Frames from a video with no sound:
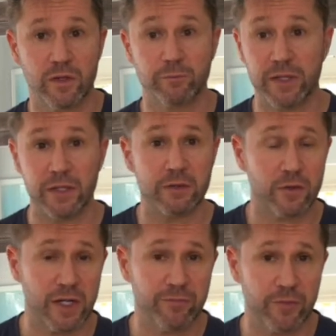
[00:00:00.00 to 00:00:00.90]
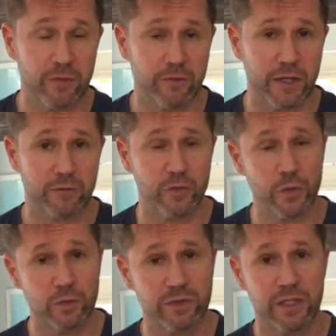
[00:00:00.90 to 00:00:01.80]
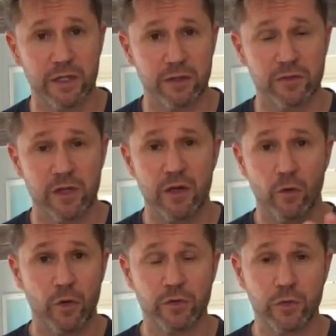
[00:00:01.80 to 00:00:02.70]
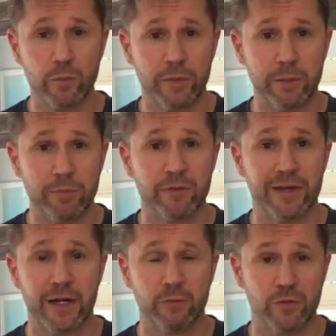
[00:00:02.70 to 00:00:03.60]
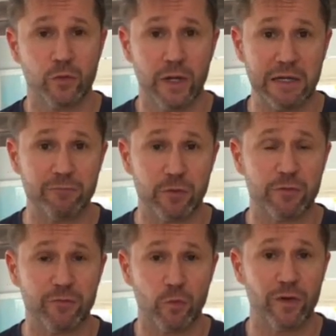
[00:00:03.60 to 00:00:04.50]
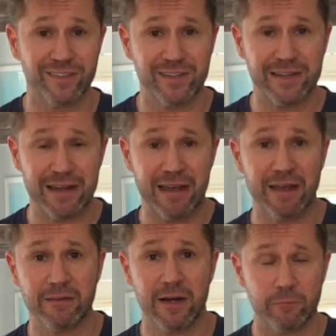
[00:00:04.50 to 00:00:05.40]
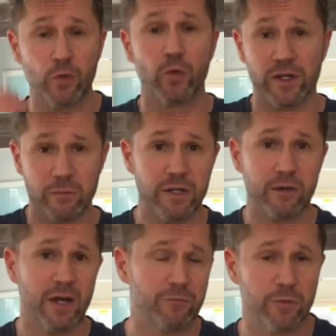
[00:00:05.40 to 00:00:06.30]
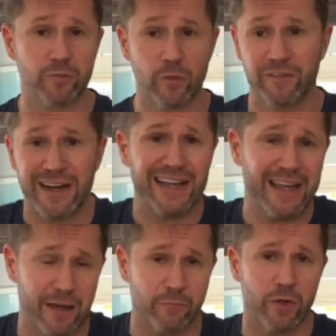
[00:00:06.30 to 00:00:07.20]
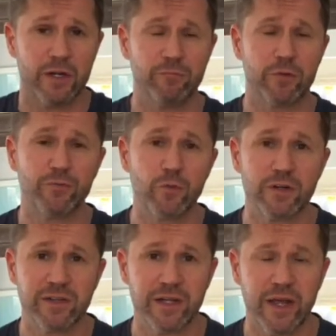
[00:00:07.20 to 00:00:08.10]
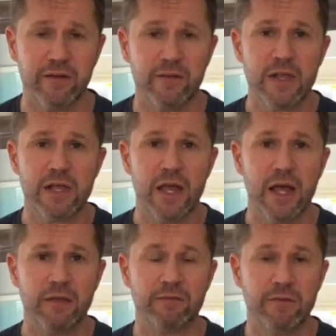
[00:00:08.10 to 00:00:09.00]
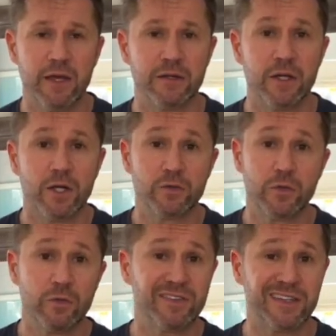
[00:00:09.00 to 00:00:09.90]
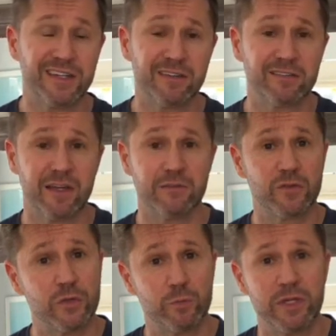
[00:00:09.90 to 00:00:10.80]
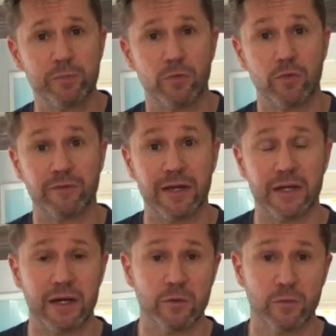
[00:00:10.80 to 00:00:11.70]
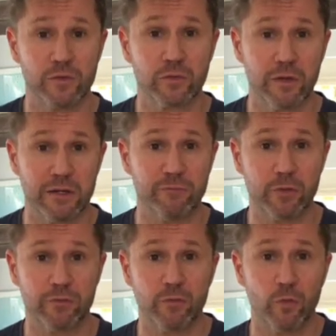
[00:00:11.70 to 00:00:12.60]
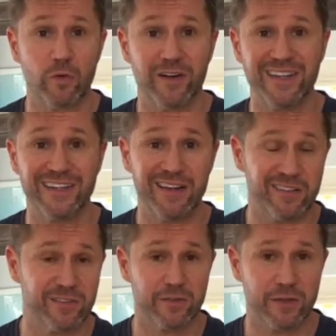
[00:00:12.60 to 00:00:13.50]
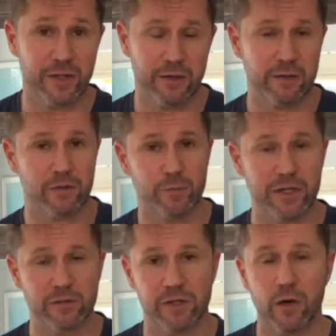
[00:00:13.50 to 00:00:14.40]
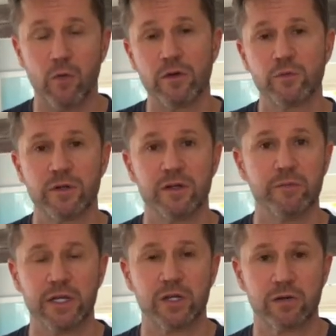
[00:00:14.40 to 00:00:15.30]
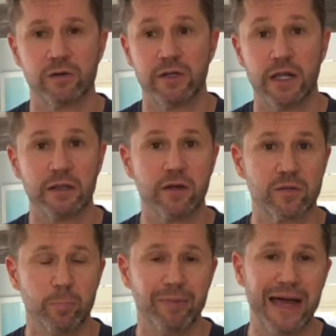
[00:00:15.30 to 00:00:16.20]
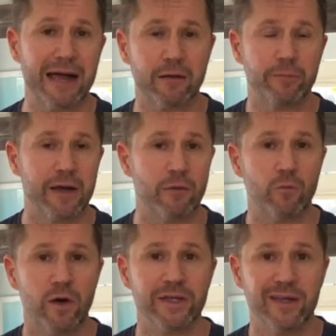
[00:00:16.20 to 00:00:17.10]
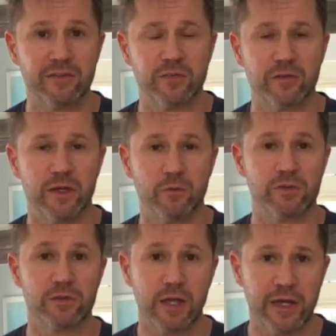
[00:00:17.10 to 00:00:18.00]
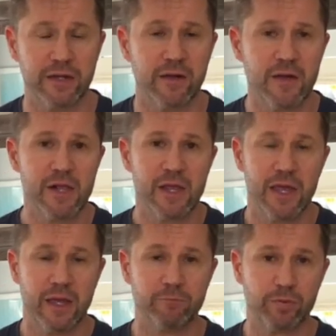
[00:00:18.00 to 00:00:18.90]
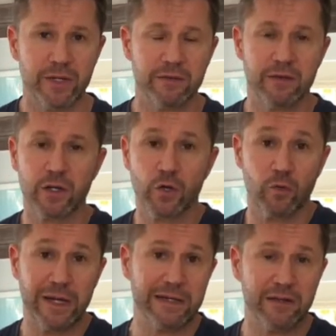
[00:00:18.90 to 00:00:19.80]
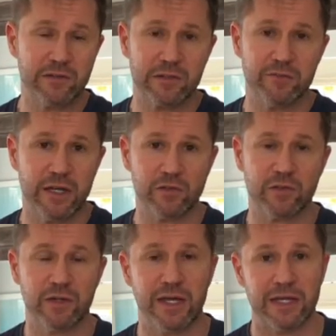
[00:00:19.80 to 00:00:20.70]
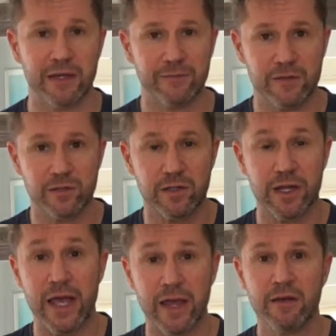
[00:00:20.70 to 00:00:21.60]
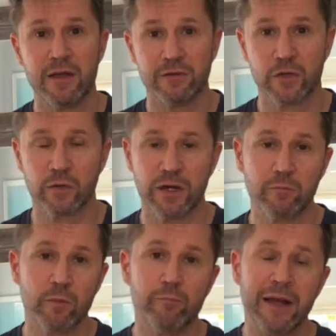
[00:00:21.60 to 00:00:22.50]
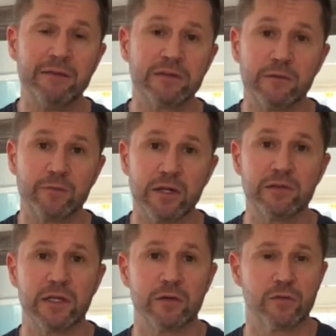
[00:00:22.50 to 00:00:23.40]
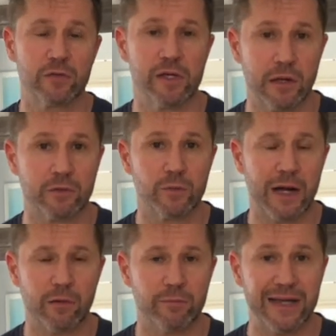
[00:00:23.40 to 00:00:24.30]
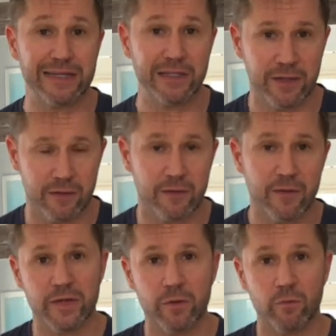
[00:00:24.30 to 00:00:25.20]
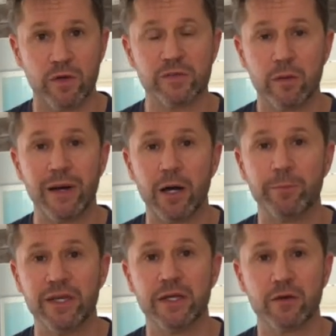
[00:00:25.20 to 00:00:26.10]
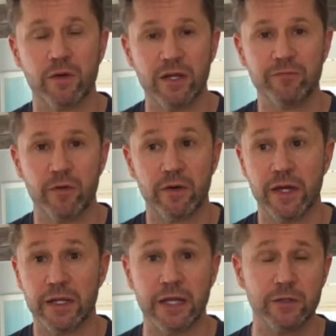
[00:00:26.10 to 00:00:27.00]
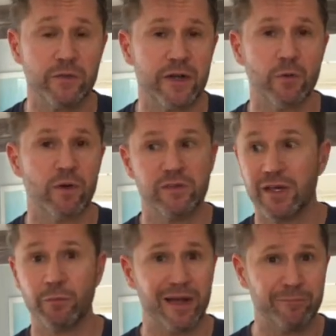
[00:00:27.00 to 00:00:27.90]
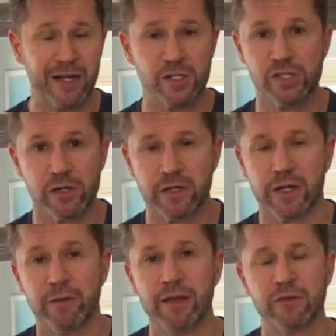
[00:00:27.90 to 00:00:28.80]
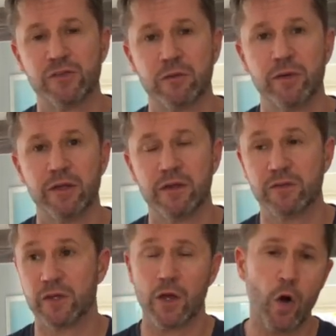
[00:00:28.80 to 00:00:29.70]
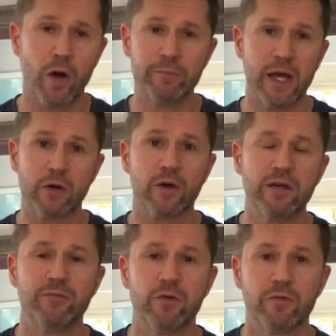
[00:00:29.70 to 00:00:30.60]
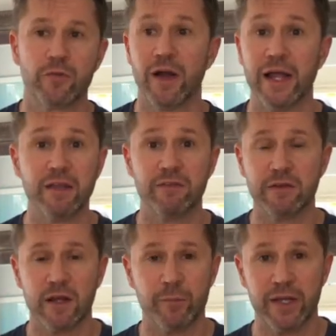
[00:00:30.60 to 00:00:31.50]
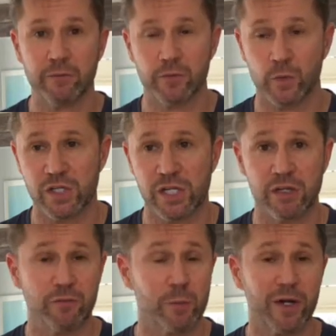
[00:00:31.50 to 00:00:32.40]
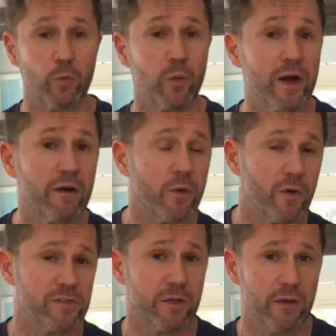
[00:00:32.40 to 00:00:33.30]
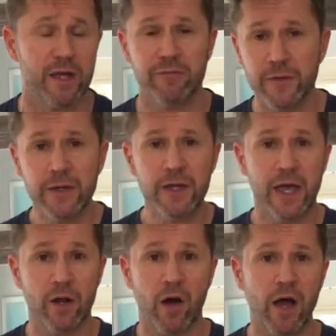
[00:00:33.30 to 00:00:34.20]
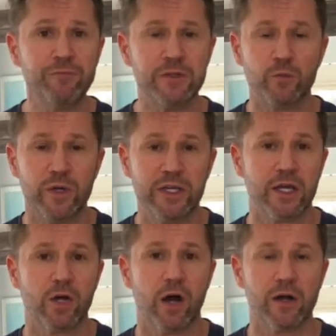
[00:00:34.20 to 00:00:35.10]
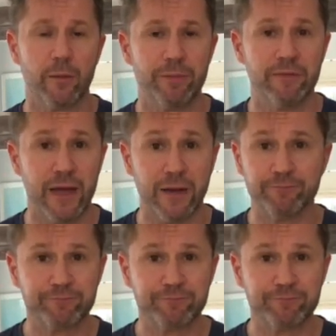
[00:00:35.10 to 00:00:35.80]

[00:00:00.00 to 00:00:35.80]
being grateful, like 2 things or 2 people that I was grateful for today, that I'm going to be grateful for, that I am grateful for today, and then 2 things and 2 people that I was grateful for yesterday. Because I always wanted to make sure that I looked back upon what yesterday was like and bring the greatness of yesterday into today to create momentum continuously throughout my year. It was about being grateful, and I knew that I was. I mean, I'm not a jerk, and I'm not somebody that's like, oh, I'm not grateful for anything that I've been able to achieve, no matter where I was at life. And often we get caught up in that.